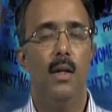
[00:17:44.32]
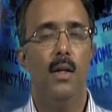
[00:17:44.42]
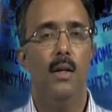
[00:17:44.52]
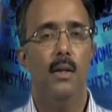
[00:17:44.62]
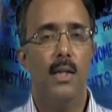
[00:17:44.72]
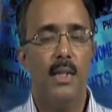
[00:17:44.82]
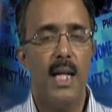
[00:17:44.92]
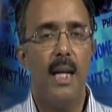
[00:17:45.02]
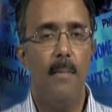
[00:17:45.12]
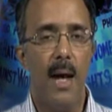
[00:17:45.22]
the
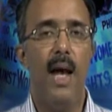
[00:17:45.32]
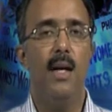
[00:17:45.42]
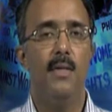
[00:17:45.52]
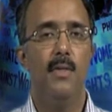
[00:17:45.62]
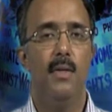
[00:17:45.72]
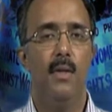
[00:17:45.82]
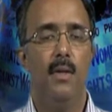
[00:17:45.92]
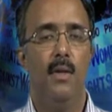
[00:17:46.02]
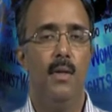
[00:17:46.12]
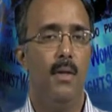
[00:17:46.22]
same as
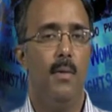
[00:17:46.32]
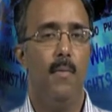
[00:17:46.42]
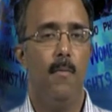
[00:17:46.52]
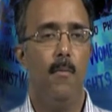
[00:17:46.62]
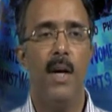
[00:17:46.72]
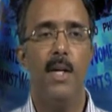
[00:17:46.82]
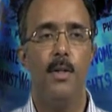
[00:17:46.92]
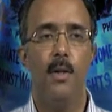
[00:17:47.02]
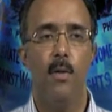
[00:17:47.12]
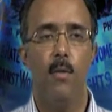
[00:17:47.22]

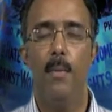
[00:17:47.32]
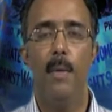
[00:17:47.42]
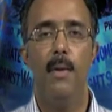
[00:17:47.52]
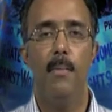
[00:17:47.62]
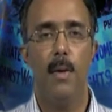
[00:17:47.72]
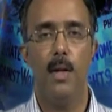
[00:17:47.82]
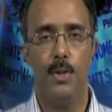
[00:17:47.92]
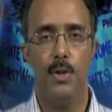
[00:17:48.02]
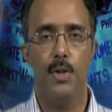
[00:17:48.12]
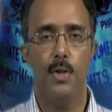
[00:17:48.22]
white women
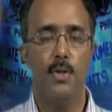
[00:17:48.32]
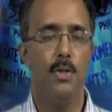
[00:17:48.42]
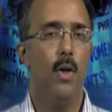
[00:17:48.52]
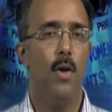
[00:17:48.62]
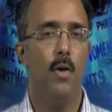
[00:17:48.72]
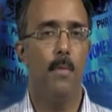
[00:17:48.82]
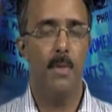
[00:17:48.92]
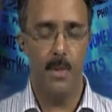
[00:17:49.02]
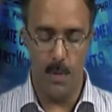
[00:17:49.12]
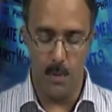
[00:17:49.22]
politicians or
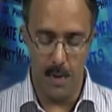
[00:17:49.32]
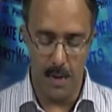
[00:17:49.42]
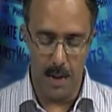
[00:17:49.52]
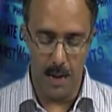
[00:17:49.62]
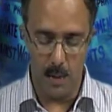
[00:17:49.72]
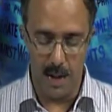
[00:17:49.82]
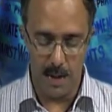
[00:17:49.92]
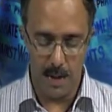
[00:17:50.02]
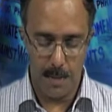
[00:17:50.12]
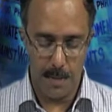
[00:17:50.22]
businesswomen in the
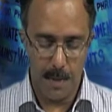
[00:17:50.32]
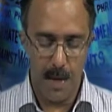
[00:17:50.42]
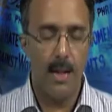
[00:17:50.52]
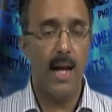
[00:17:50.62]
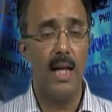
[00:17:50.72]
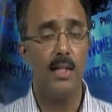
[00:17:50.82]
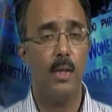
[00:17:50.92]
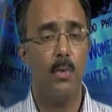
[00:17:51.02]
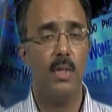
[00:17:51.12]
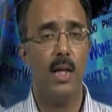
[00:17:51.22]
West? Their answer
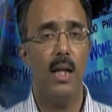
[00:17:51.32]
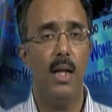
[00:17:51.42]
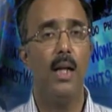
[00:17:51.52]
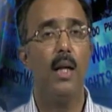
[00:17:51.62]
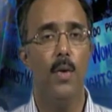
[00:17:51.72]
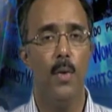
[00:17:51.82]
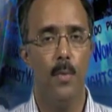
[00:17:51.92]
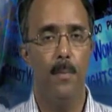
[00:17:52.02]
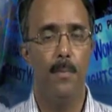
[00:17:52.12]
was clearly no.